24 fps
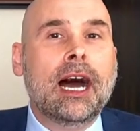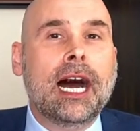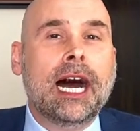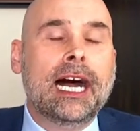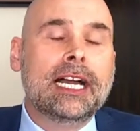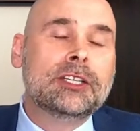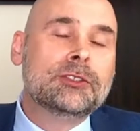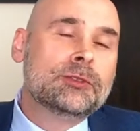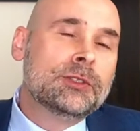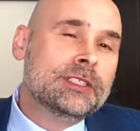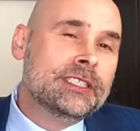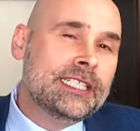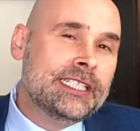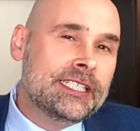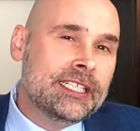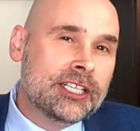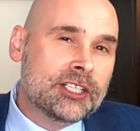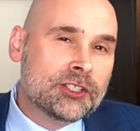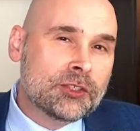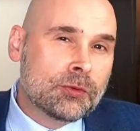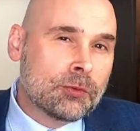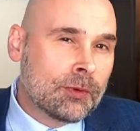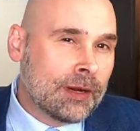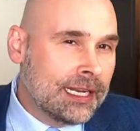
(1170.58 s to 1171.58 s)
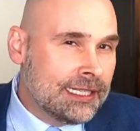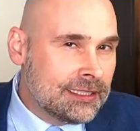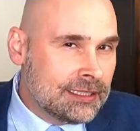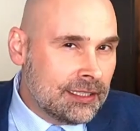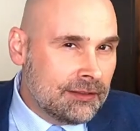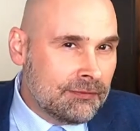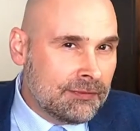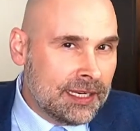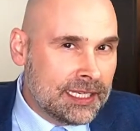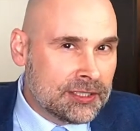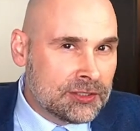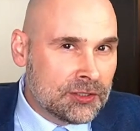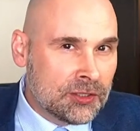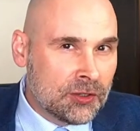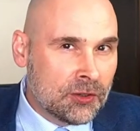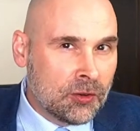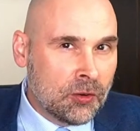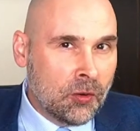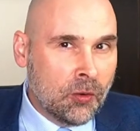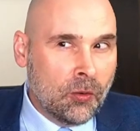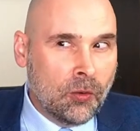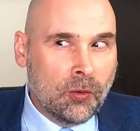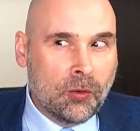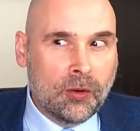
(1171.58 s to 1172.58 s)
Strategic Trends Investor
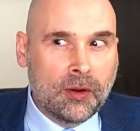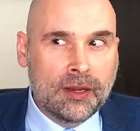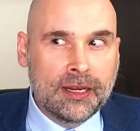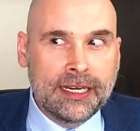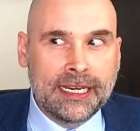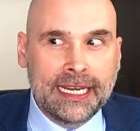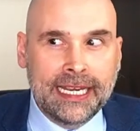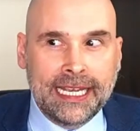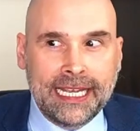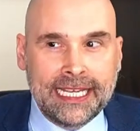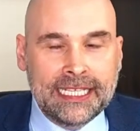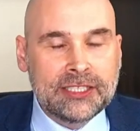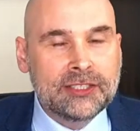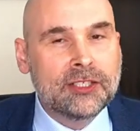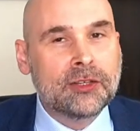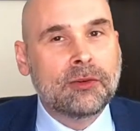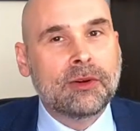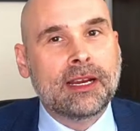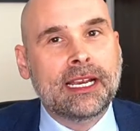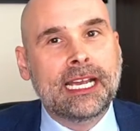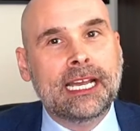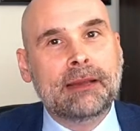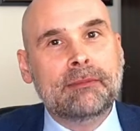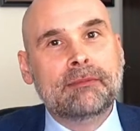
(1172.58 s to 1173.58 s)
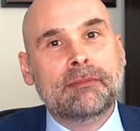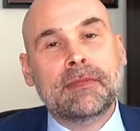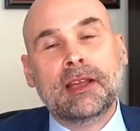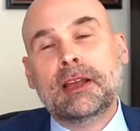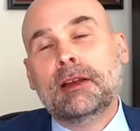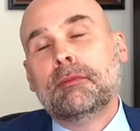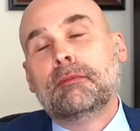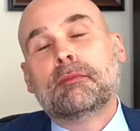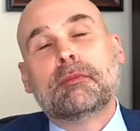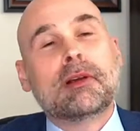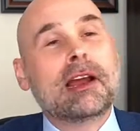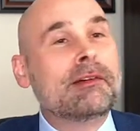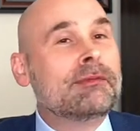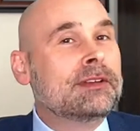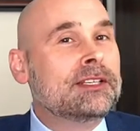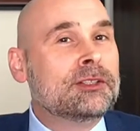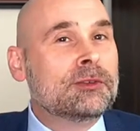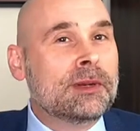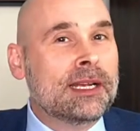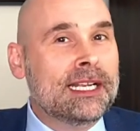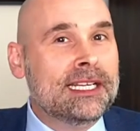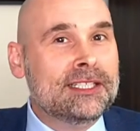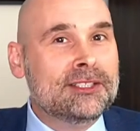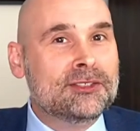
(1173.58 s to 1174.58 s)
on Instagram, Profit
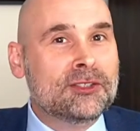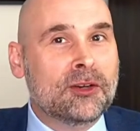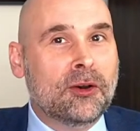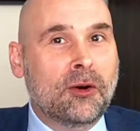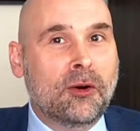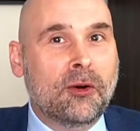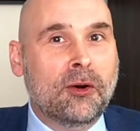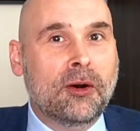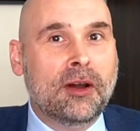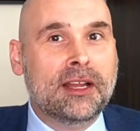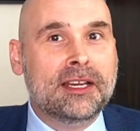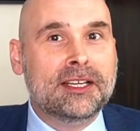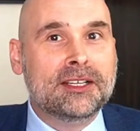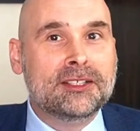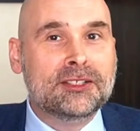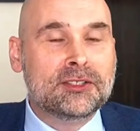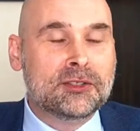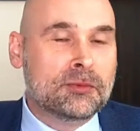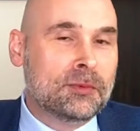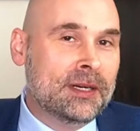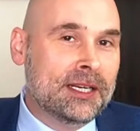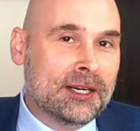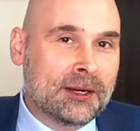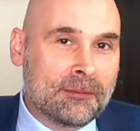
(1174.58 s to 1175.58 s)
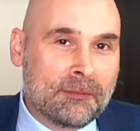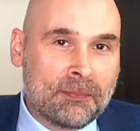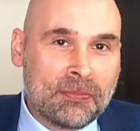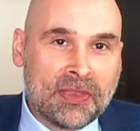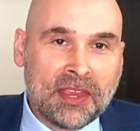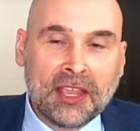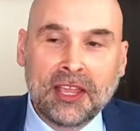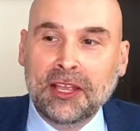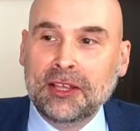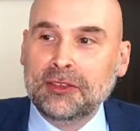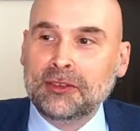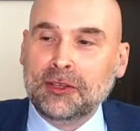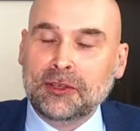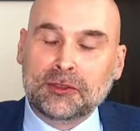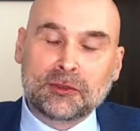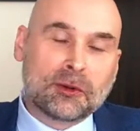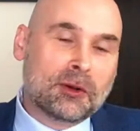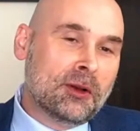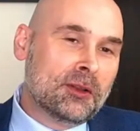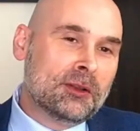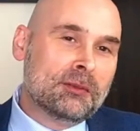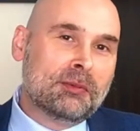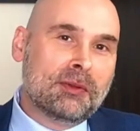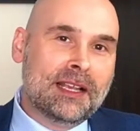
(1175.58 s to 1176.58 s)
Trends on Twitter. Those are
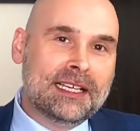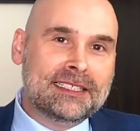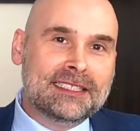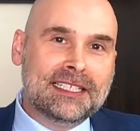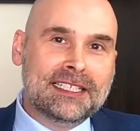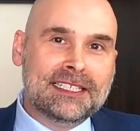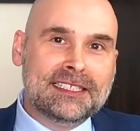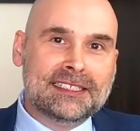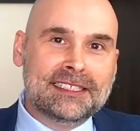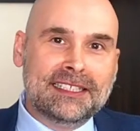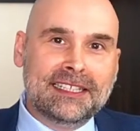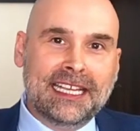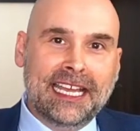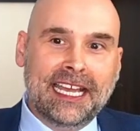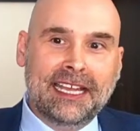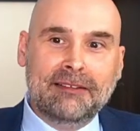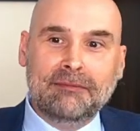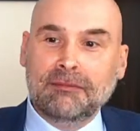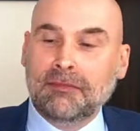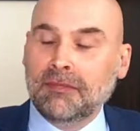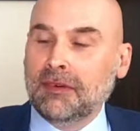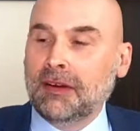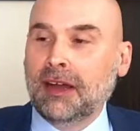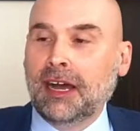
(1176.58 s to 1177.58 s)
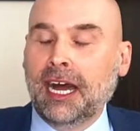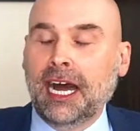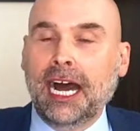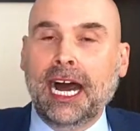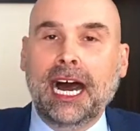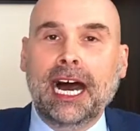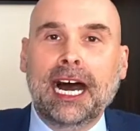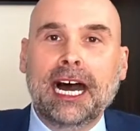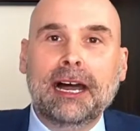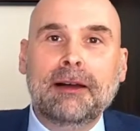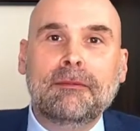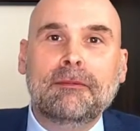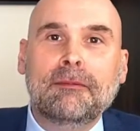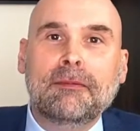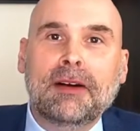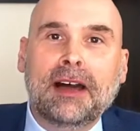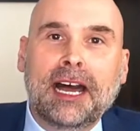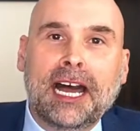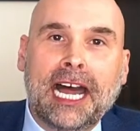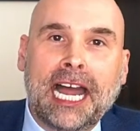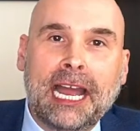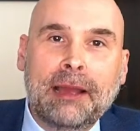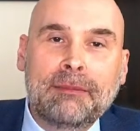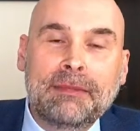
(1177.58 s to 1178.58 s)
all the places that
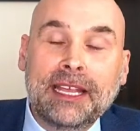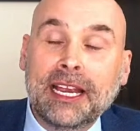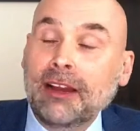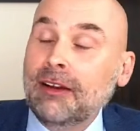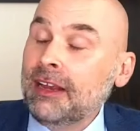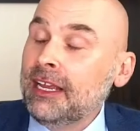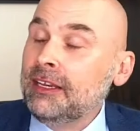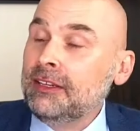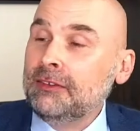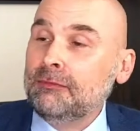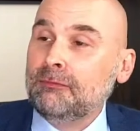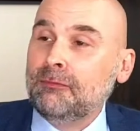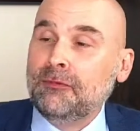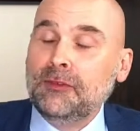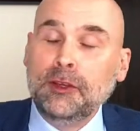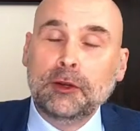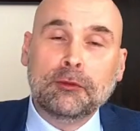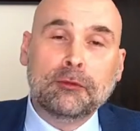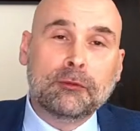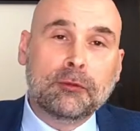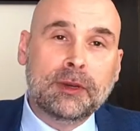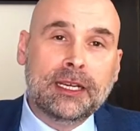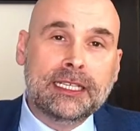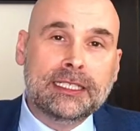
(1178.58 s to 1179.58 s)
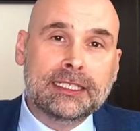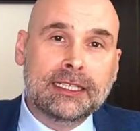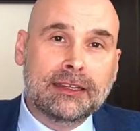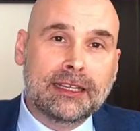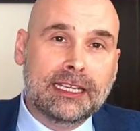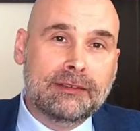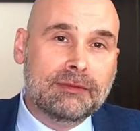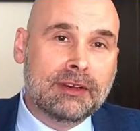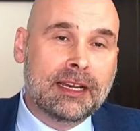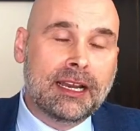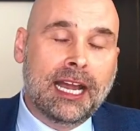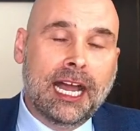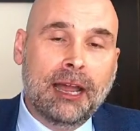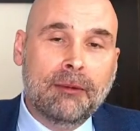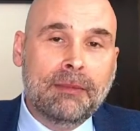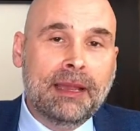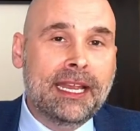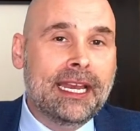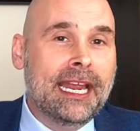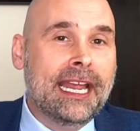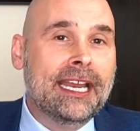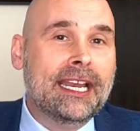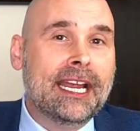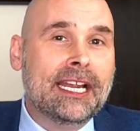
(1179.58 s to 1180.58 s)
I'm there, and feel free to leave a
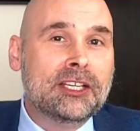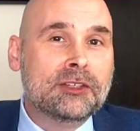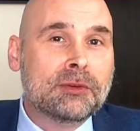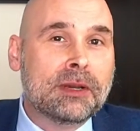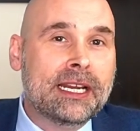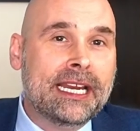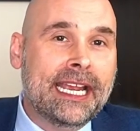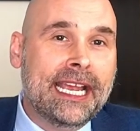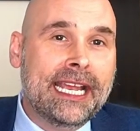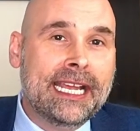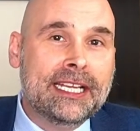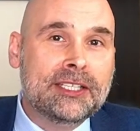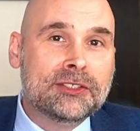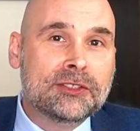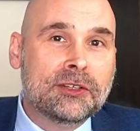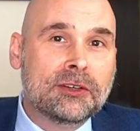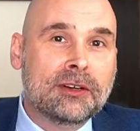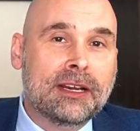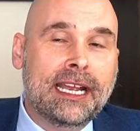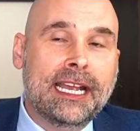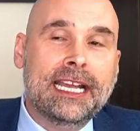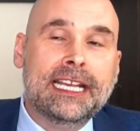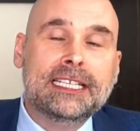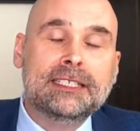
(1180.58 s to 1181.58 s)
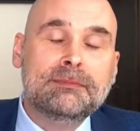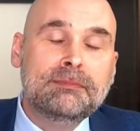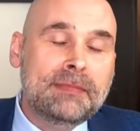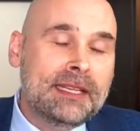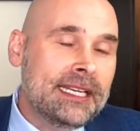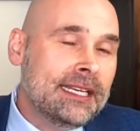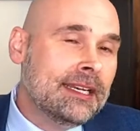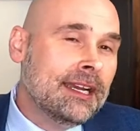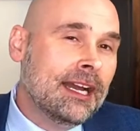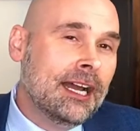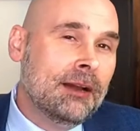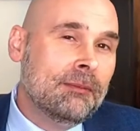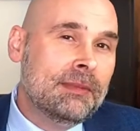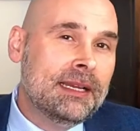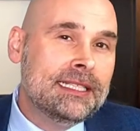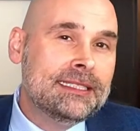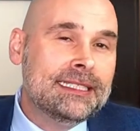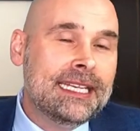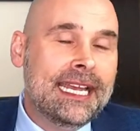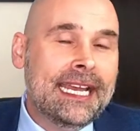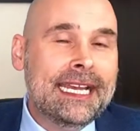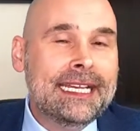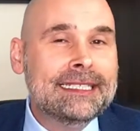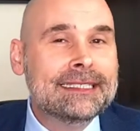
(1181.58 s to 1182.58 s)
comment, and I try to answer as many
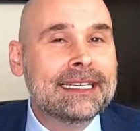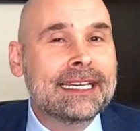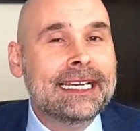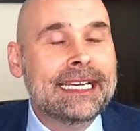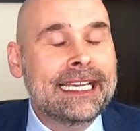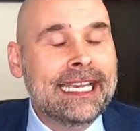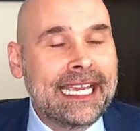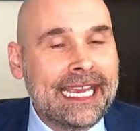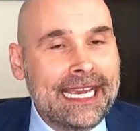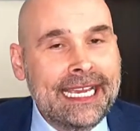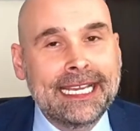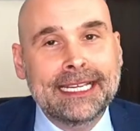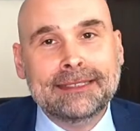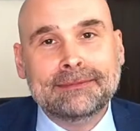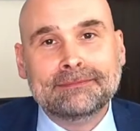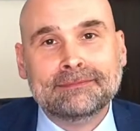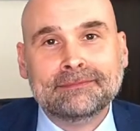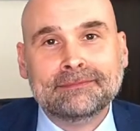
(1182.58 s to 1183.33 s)
comments as I can.